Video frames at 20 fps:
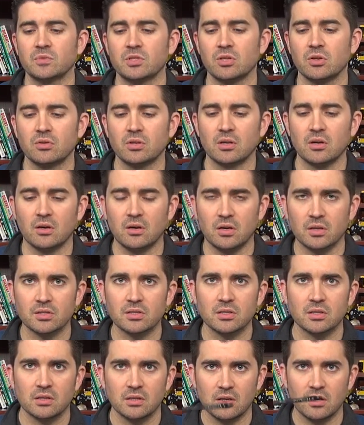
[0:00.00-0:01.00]
So the
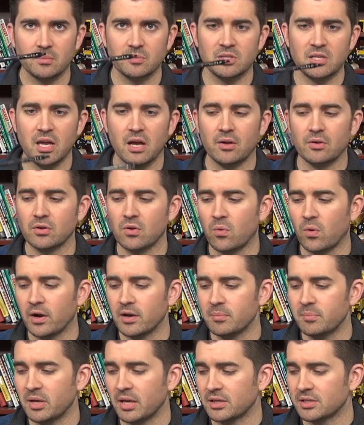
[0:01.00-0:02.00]
cost comes down
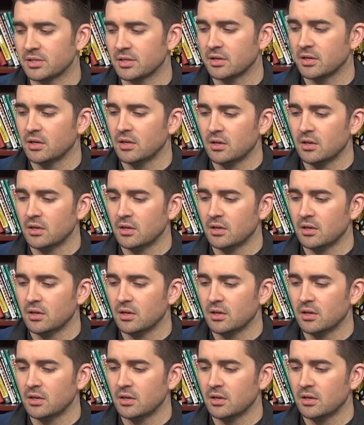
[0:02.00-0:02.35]
quite a bit.